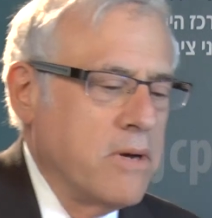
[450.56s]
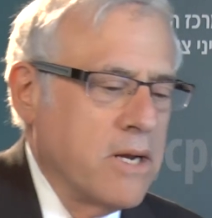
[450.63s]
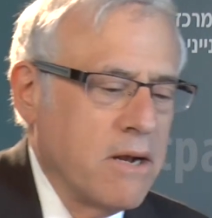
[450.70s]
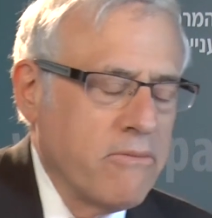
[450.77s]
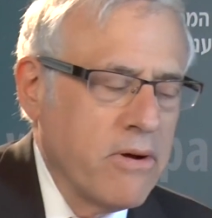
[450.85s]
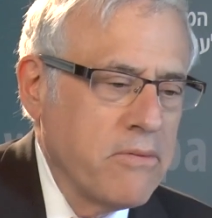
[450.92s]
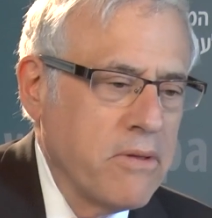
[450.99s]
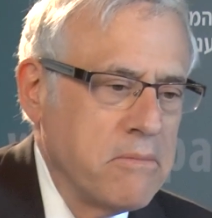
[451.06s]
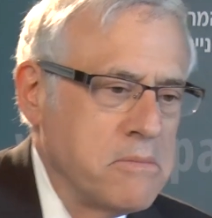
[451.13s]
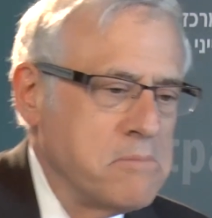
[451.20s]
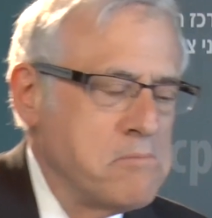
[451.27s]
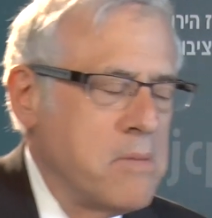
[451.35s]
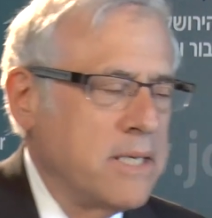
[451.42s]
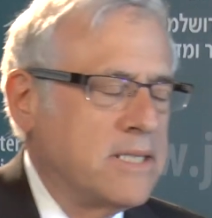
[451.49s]
whatever,
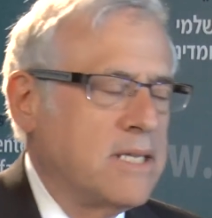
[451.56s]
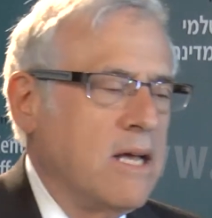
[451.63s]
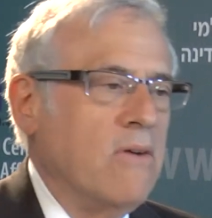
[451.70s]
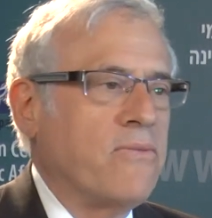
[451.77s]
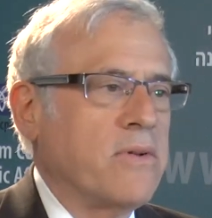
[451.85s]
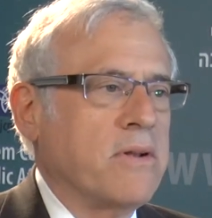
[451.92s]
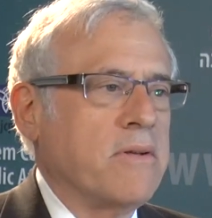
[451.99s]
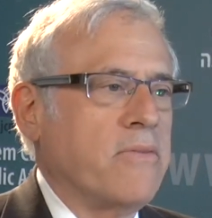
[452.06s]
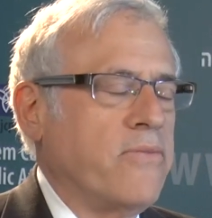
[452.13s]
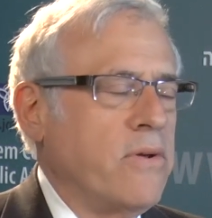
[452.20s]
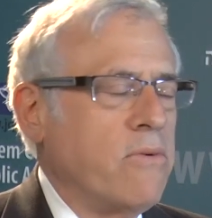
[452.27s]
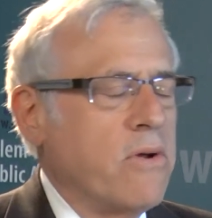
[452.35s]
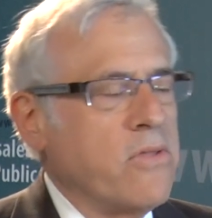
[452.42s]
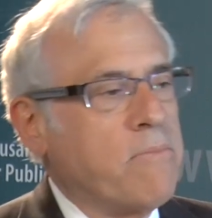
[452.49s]
myself and a
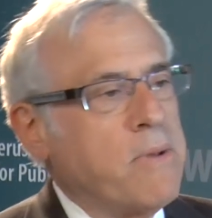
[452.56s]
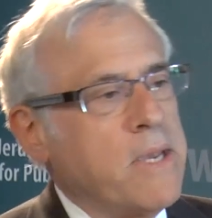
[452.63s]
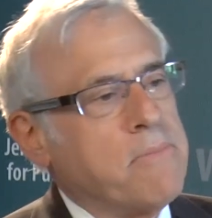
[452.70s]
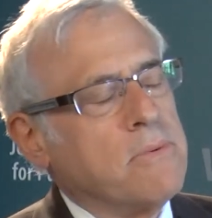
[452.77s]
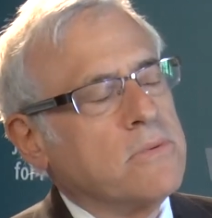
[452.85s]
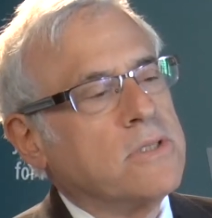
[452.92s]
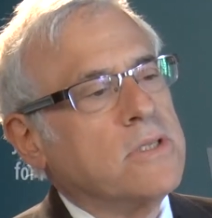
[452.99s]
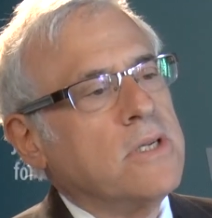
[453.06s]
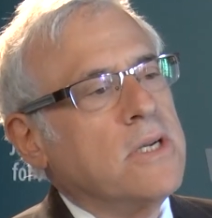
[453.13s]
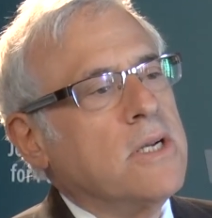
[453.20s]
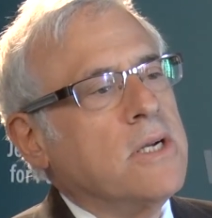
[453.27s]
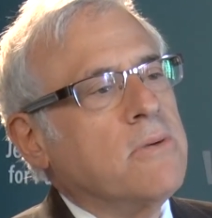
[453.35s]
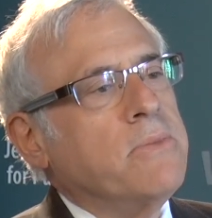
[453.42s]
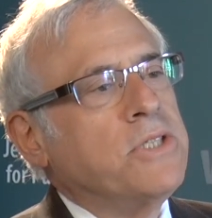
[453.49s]
few other people's.
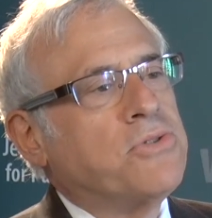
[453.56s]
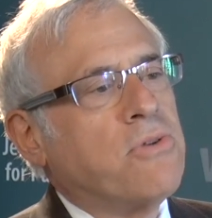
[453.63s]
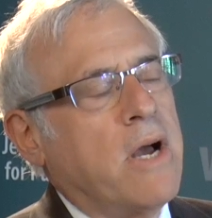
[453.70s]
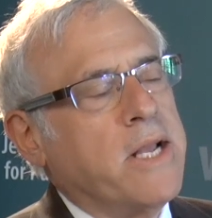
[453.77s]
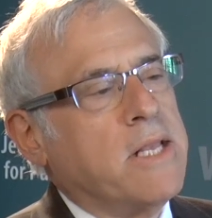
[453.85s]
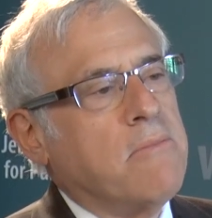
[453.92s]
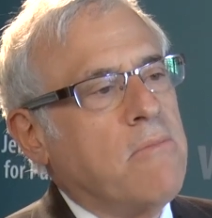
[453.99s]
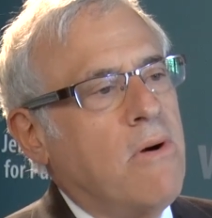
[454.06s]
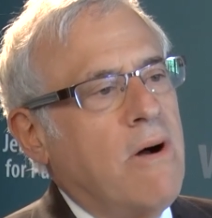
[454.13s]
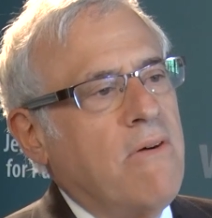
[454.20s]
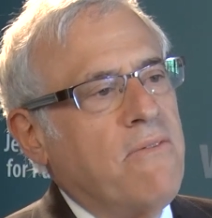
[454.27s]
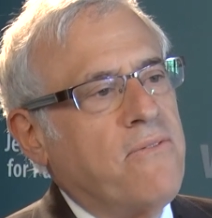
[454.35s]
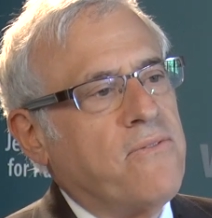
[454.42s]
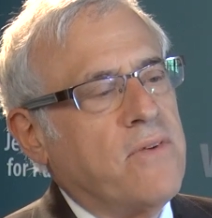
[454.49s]
We dried them
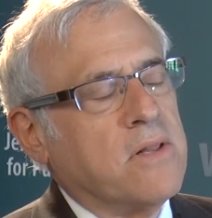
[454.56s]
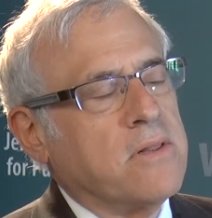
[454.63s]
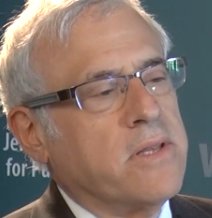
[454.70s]
off a